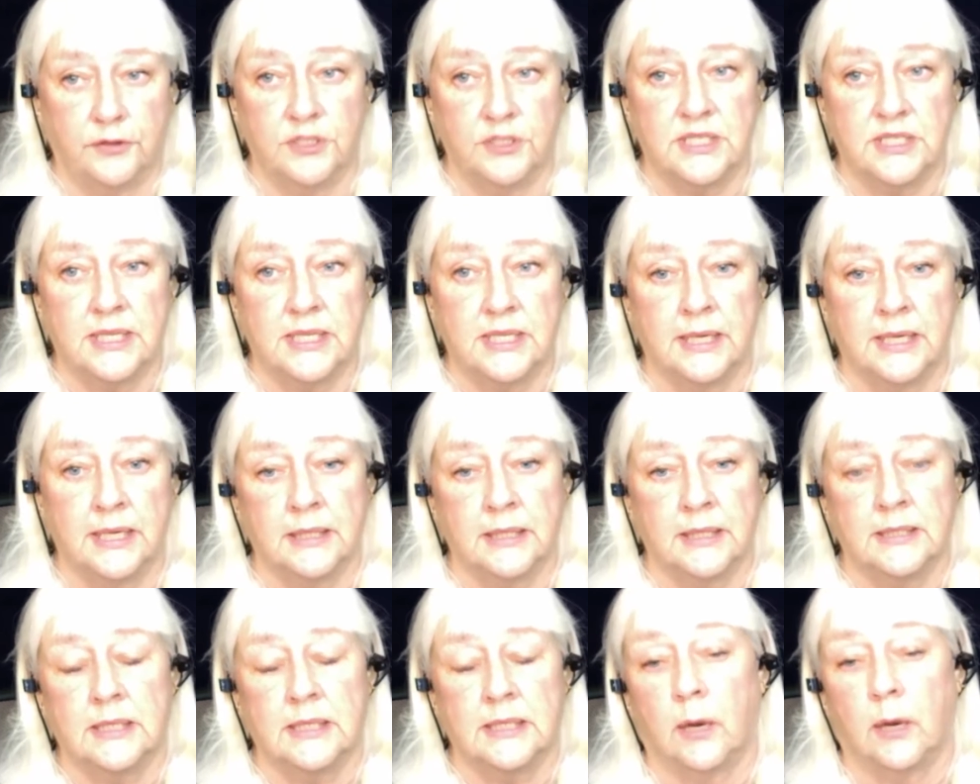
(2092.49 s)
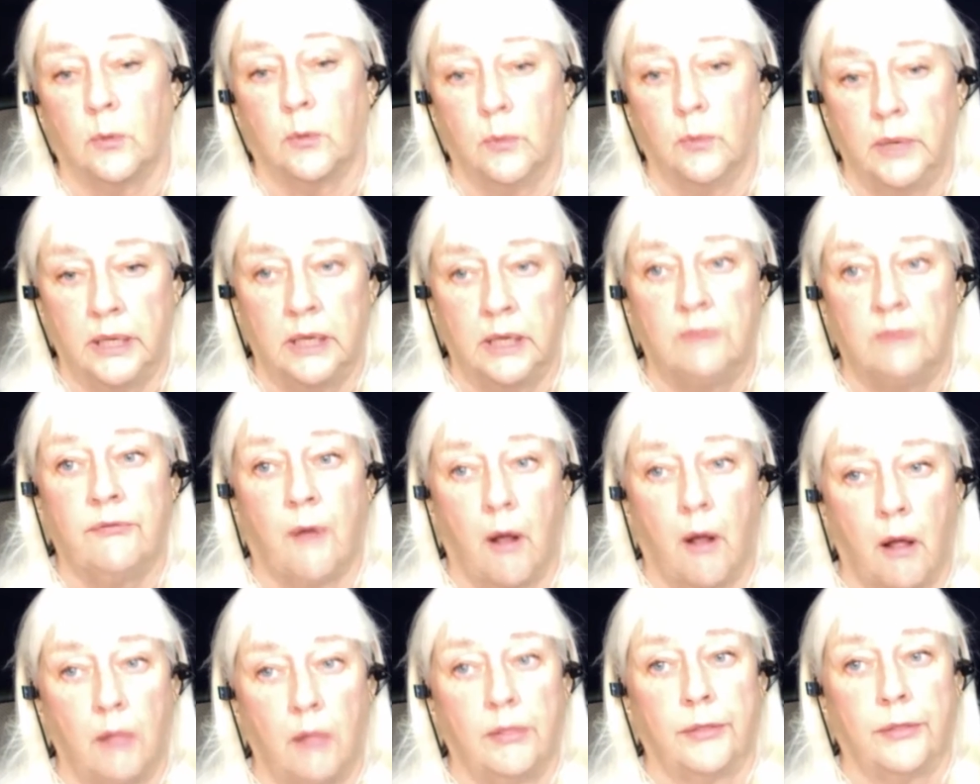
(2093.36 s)
First thing is get rid of
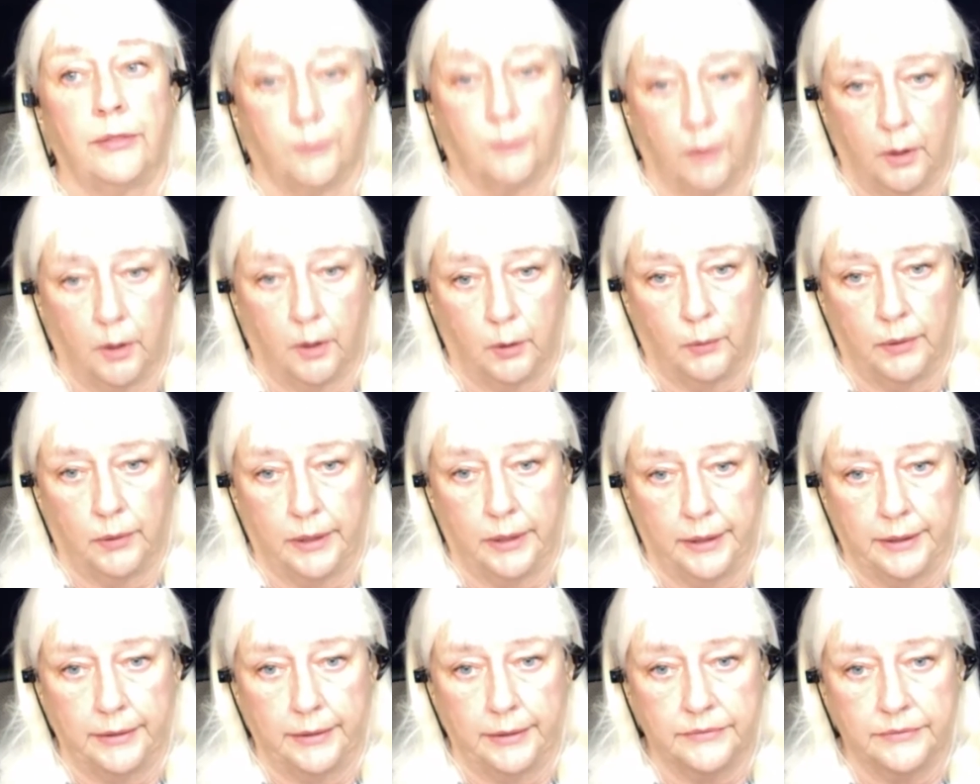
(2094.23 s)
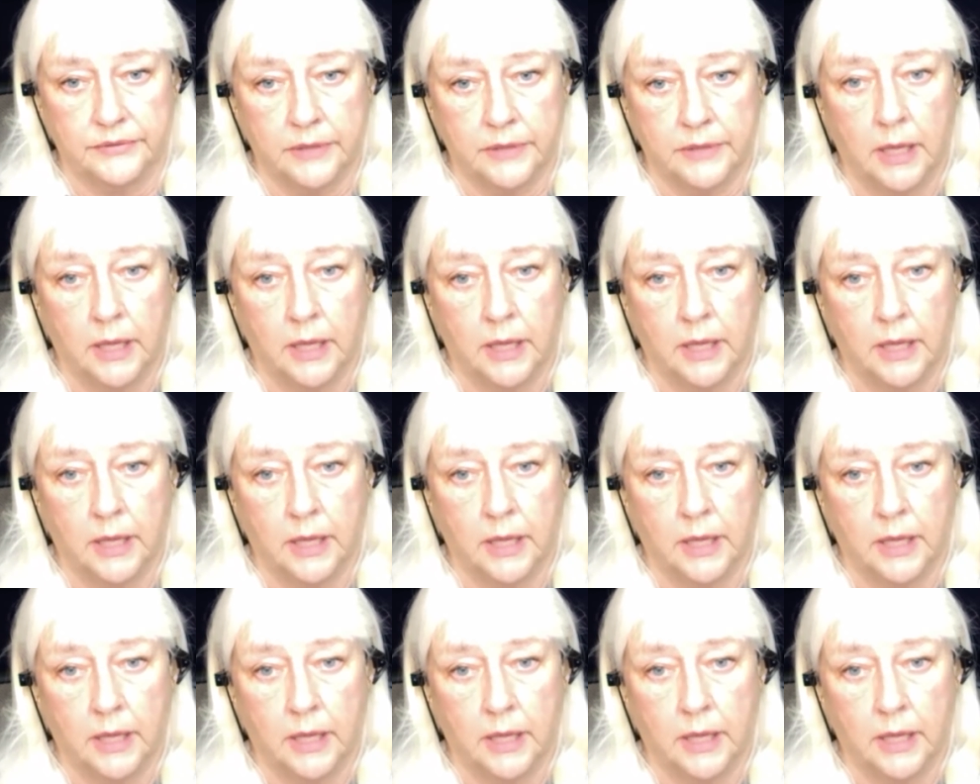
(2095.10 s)
all the throw rugs.